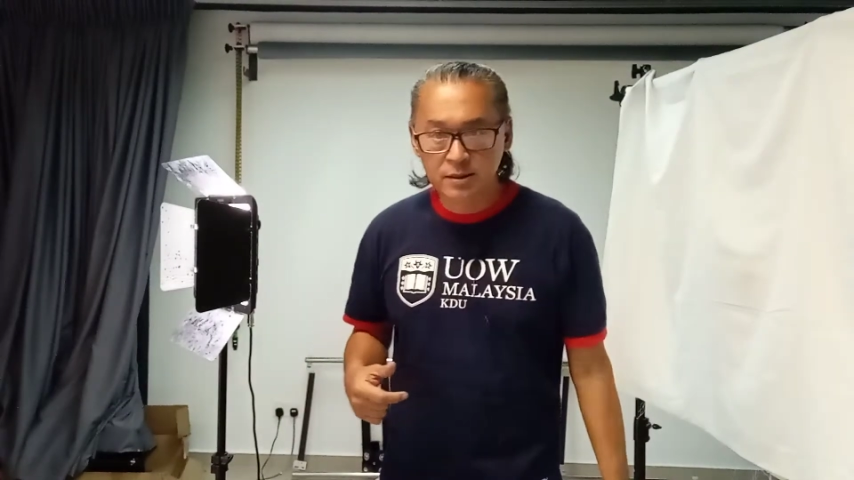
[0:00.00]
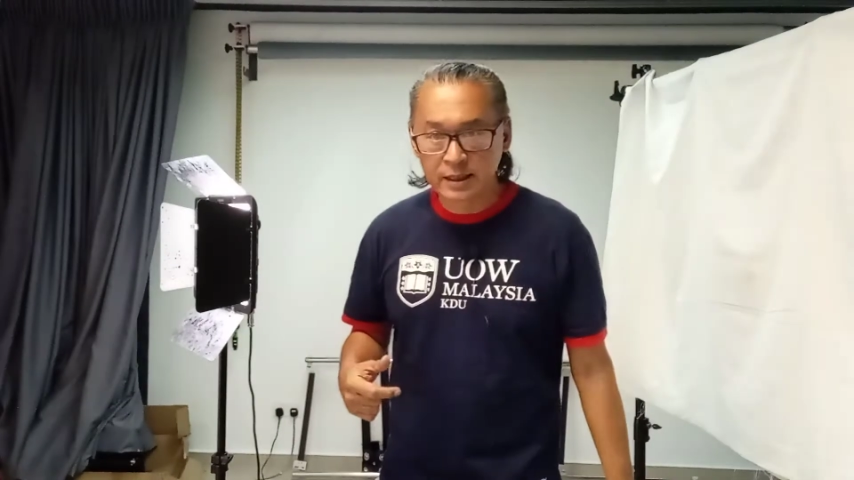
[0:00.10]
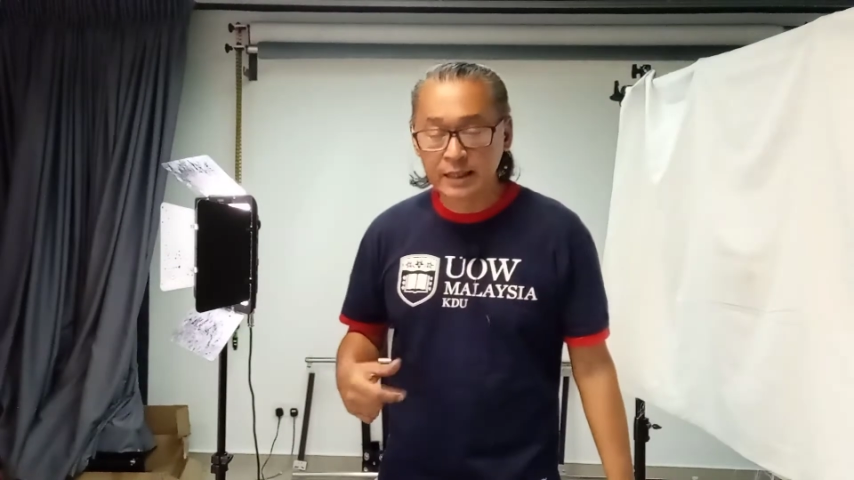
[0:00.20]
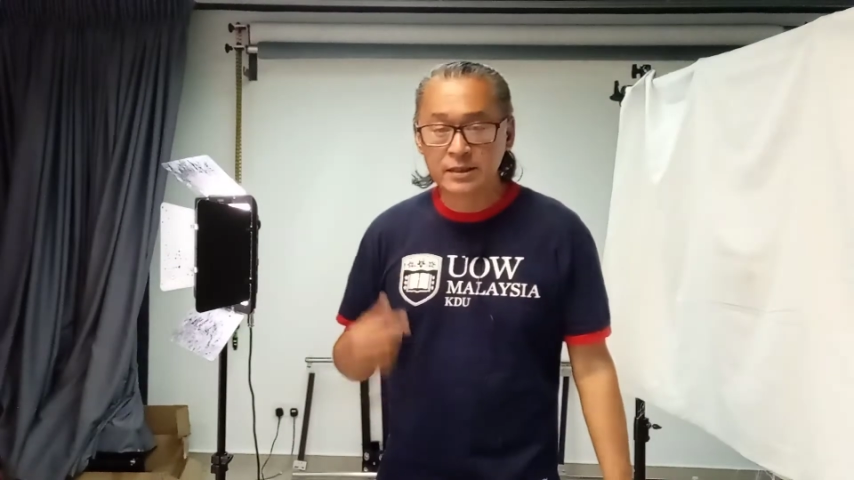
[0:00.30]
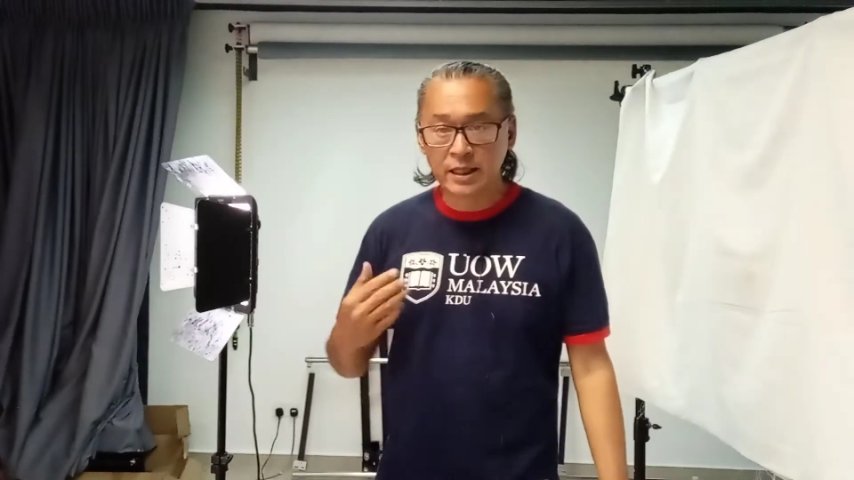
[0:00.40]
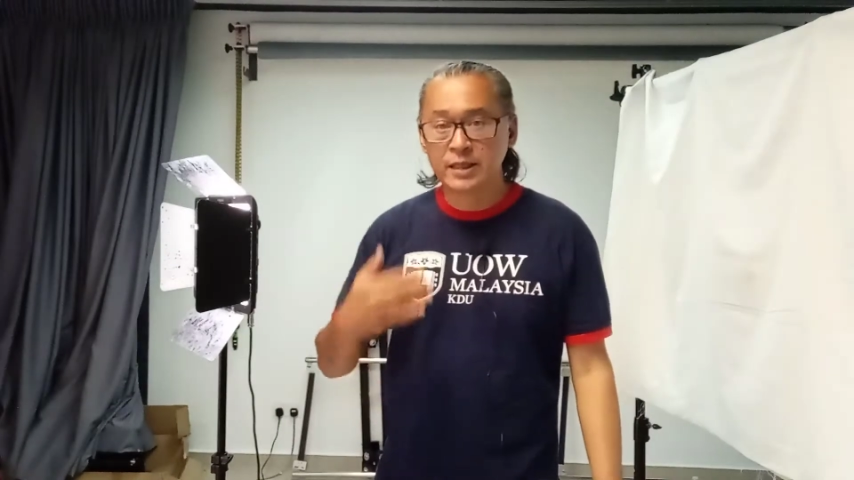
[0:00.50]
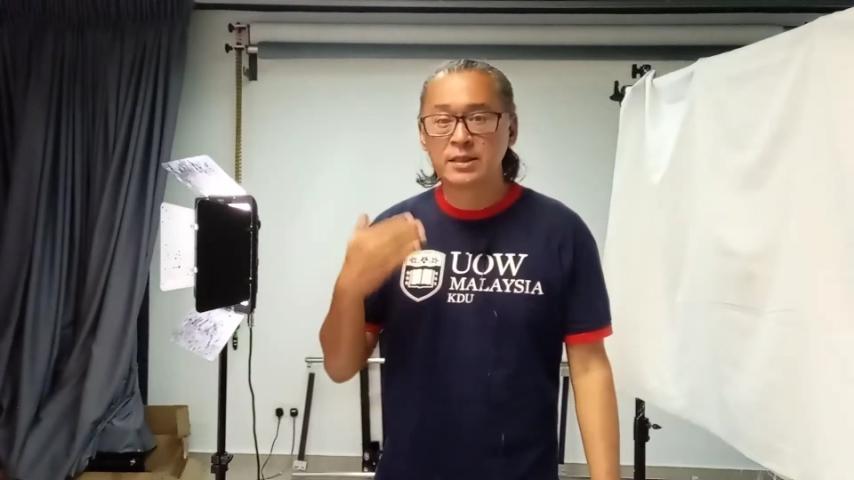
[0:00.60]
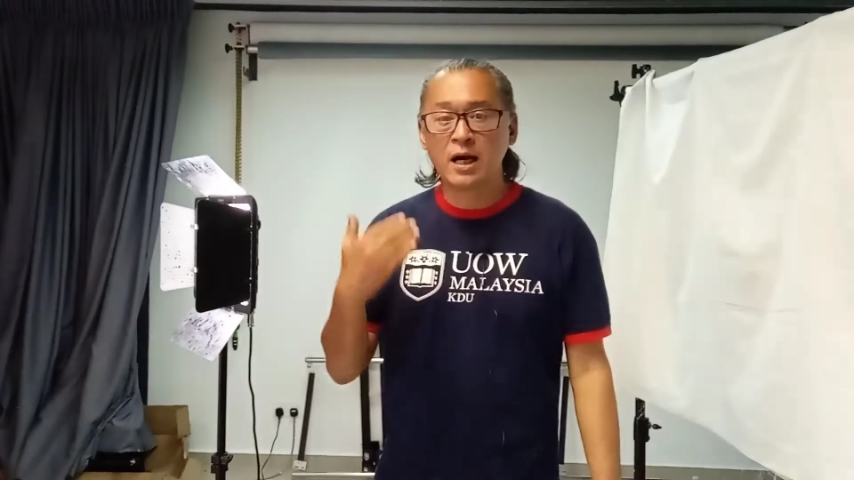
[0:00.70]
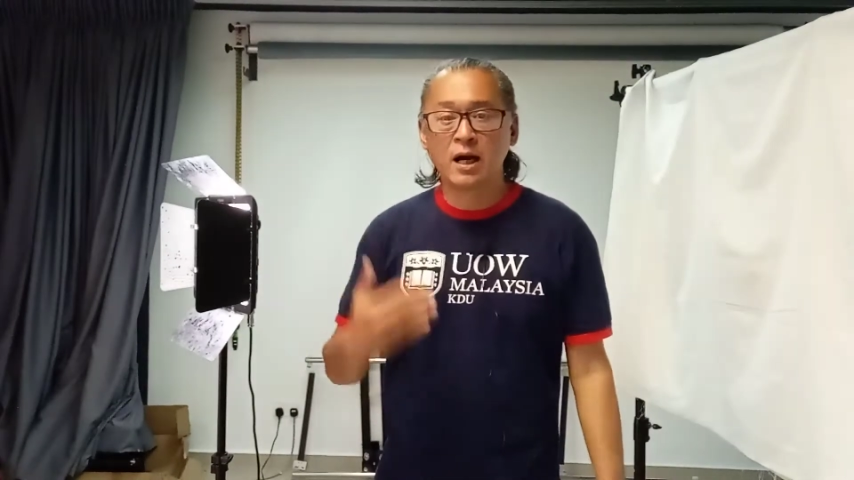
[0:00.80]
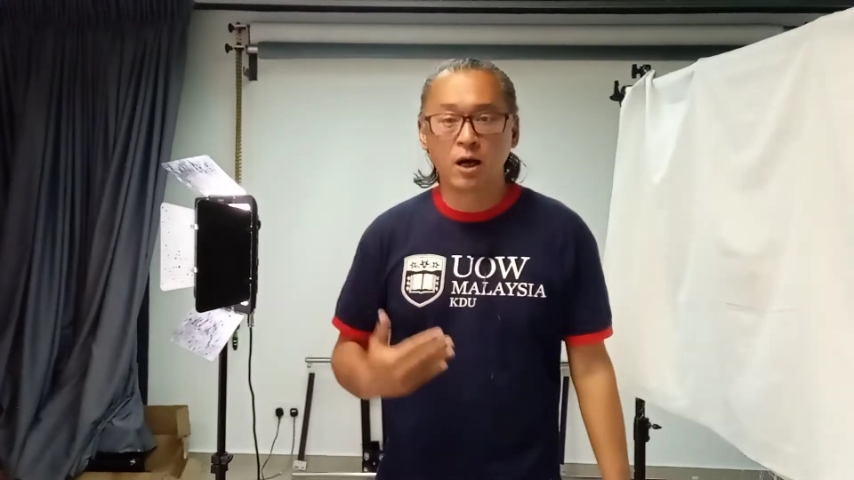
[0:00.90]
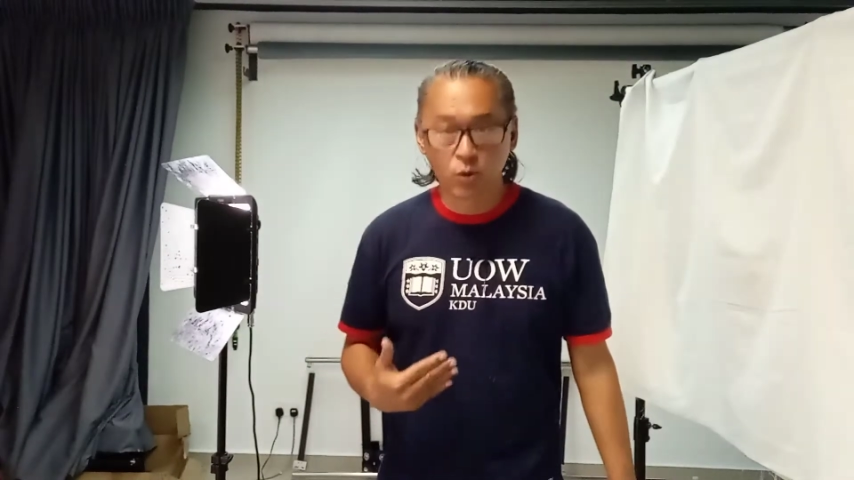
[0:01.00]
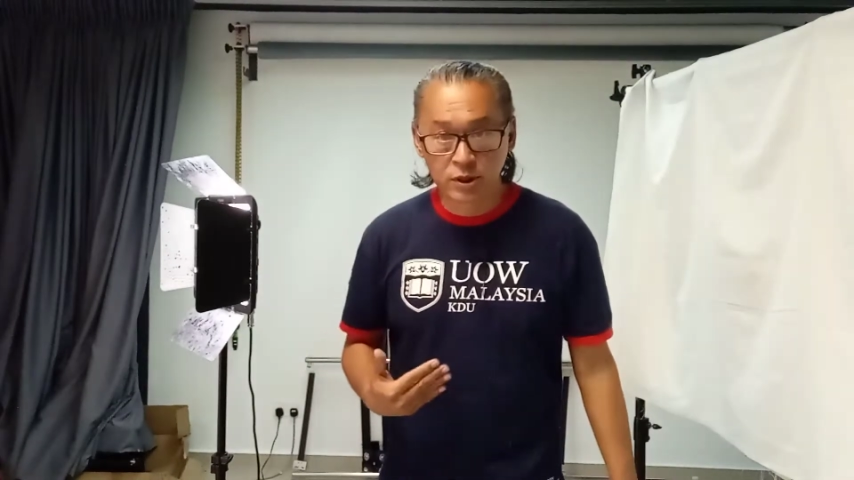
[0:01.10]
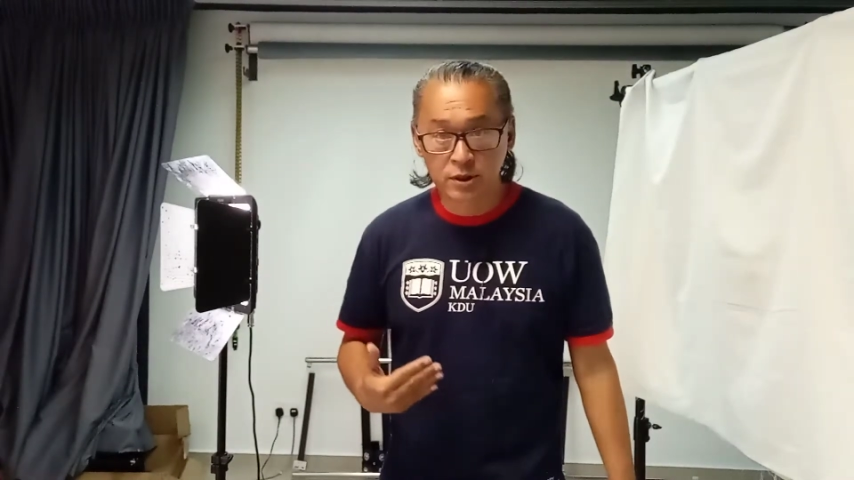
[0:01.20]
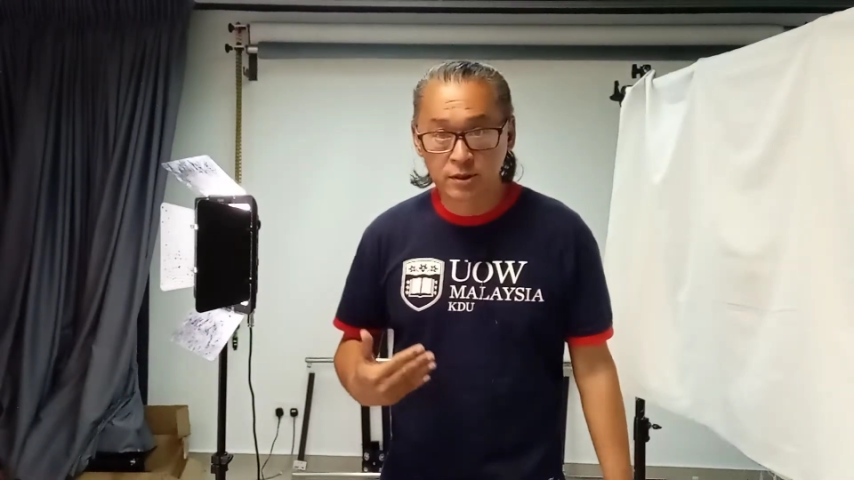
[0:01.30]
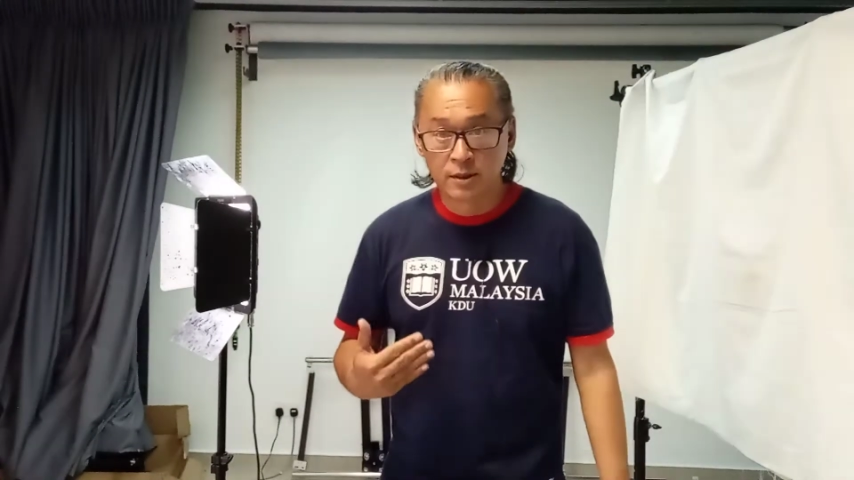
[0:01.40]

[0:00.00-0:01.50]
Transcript: It takes hours.